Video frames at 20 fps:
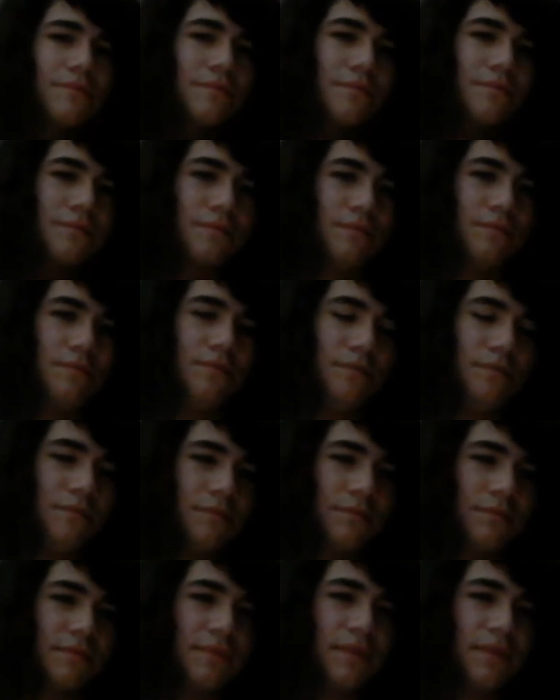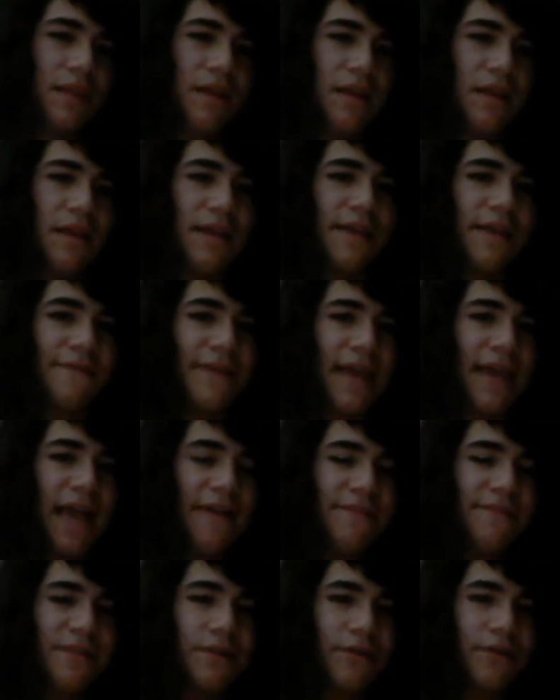if you
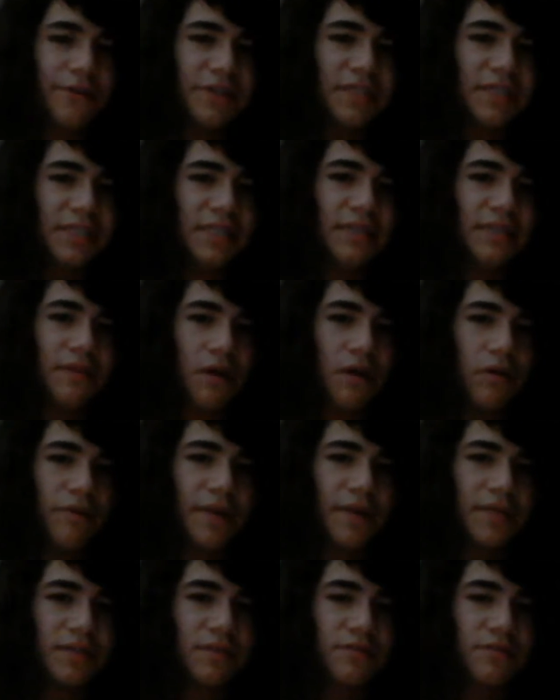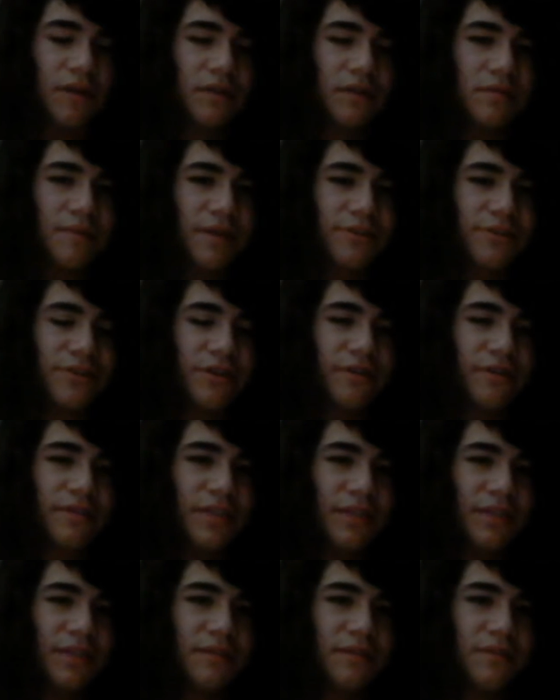haven't or you did always subscribe to my channel,
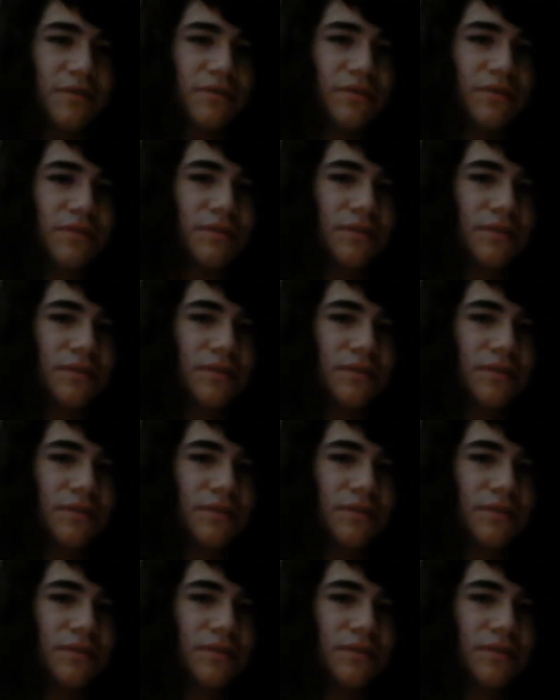then